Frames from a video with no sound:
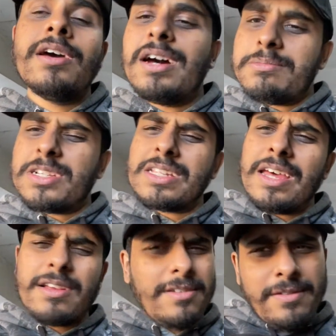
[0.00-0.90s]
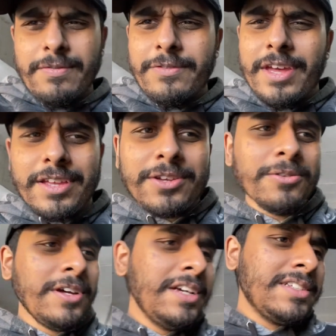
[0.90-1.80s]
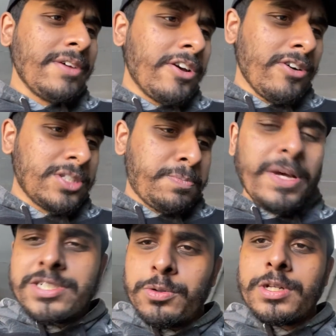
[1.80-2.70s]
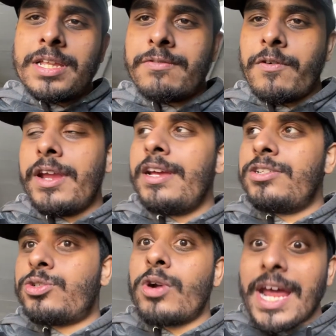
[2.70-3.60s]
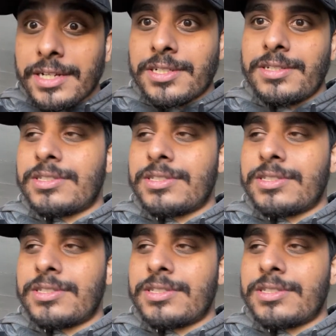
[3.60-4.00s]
I'm just like, thank you. So I got a special delivery, tracked.